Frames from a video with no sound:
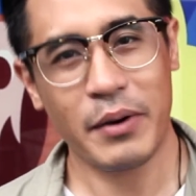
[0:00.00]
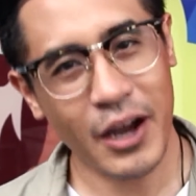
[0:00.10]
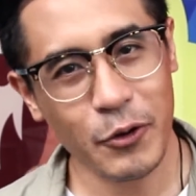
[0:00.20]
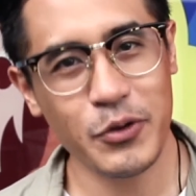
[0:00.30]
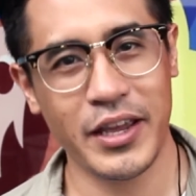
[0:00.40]

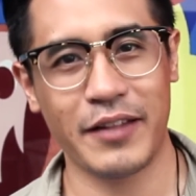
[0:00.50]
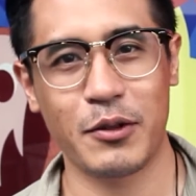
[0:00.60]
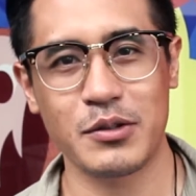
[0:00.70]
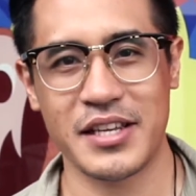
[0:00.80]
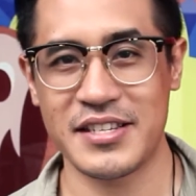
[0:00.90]
But how do you
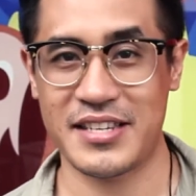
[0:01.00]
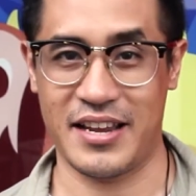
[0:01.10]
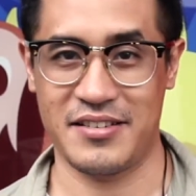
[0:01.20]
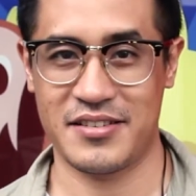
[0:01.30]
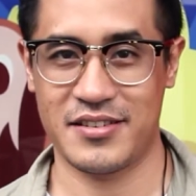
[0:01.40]
get those
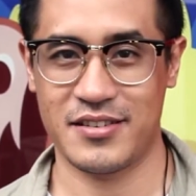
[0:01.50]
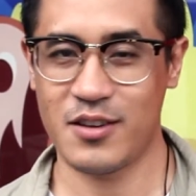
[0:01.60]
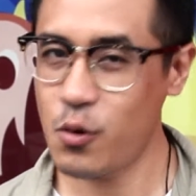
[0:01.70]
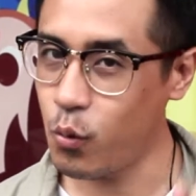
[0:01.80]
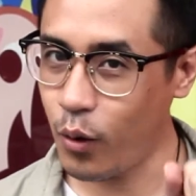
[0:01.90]
insights?
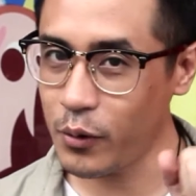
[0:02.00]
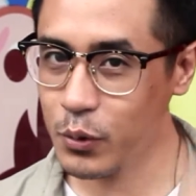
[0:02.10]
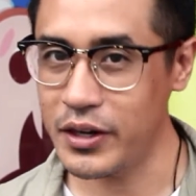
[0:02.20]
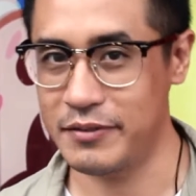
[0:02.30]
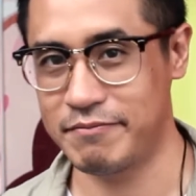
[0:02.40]

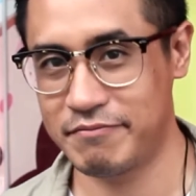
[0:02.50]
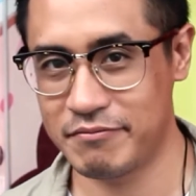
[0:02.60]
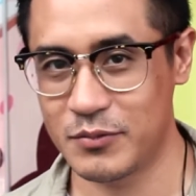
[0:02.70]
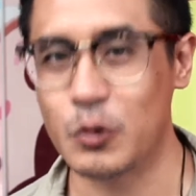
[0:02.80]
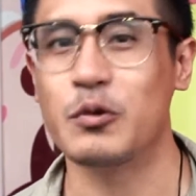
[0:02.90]
One word,
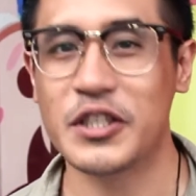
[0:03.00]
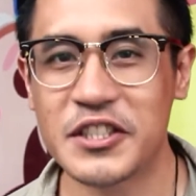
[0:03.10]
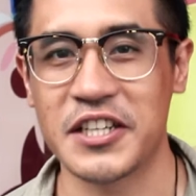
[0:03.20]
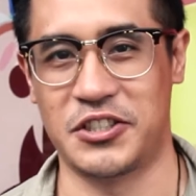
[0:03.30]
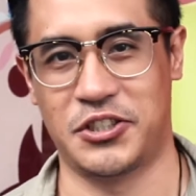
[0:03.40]

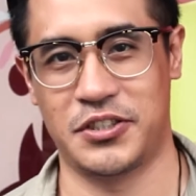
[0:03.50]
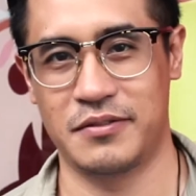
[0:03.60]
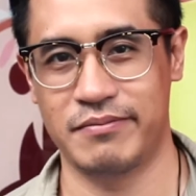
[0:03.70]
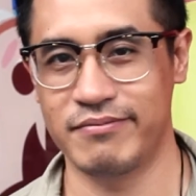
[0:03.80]
research.